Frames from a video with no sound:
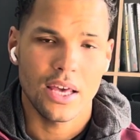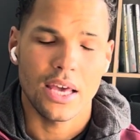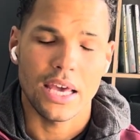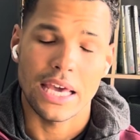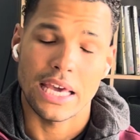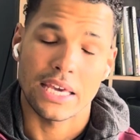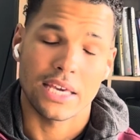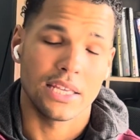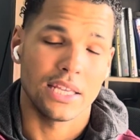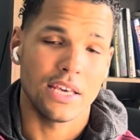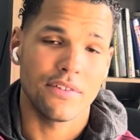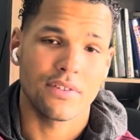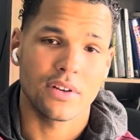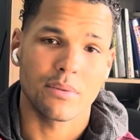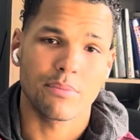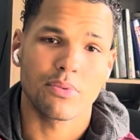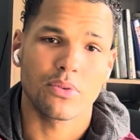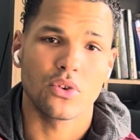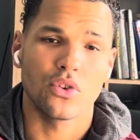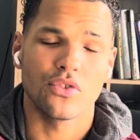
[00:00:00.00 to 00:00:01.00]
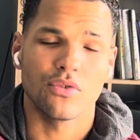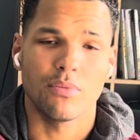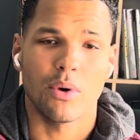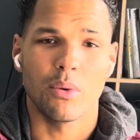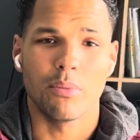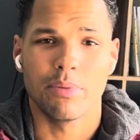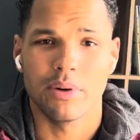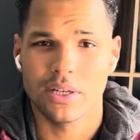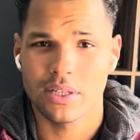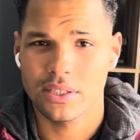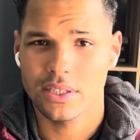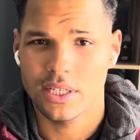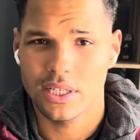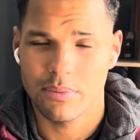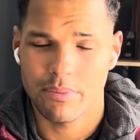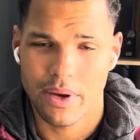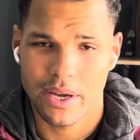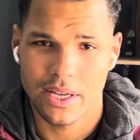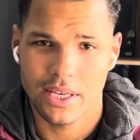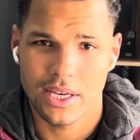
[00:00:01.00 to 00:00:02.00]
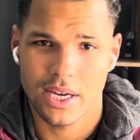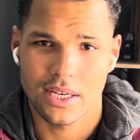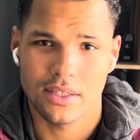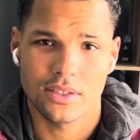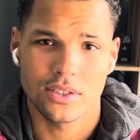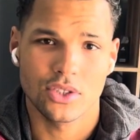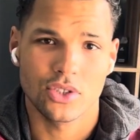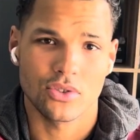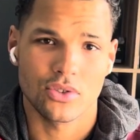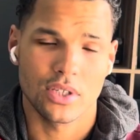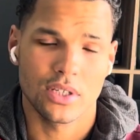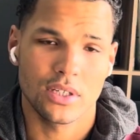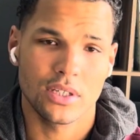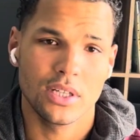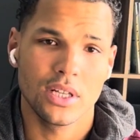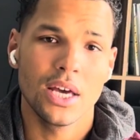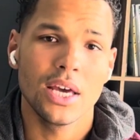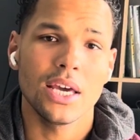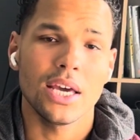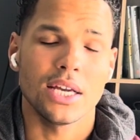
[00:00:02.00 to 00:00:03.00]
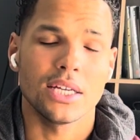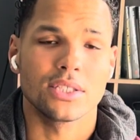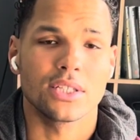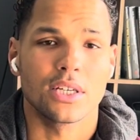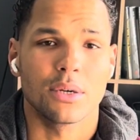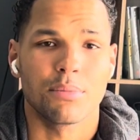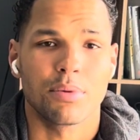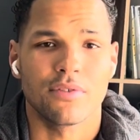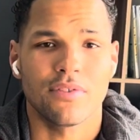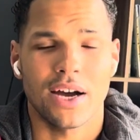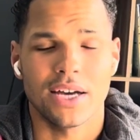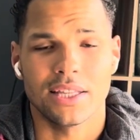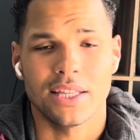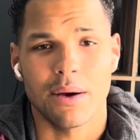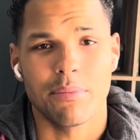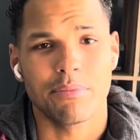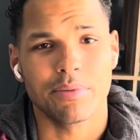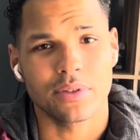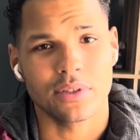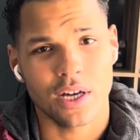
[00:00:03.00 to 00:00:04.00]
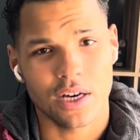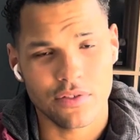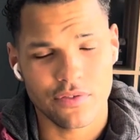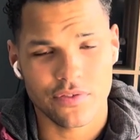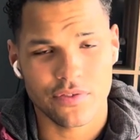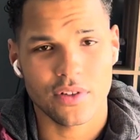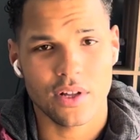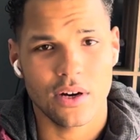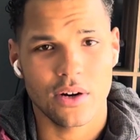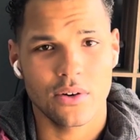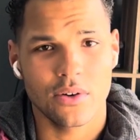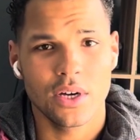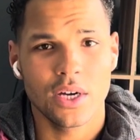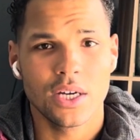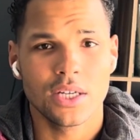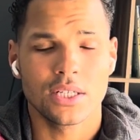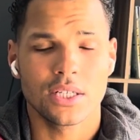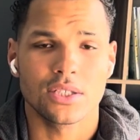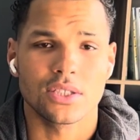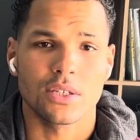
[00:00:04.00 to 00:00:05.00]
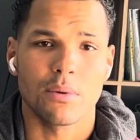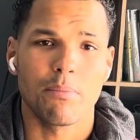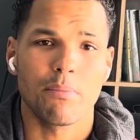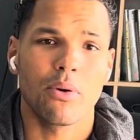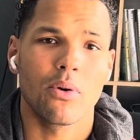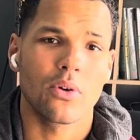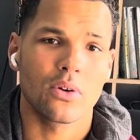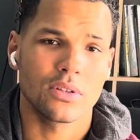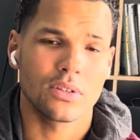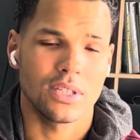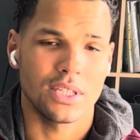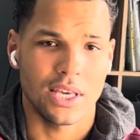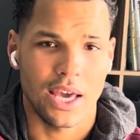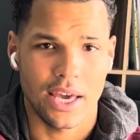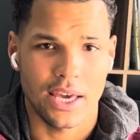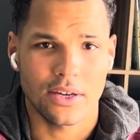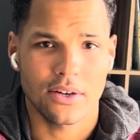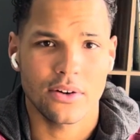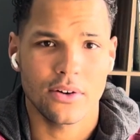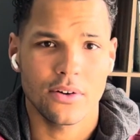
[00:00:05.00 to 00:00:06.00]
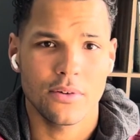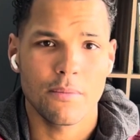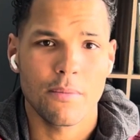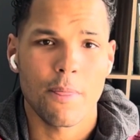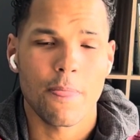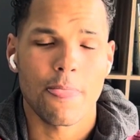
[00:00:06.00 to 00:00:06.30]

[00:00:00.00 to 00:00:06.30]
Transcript: It could even improve mobility depending on the drill. It's going to provide that blood flow to support the ankle.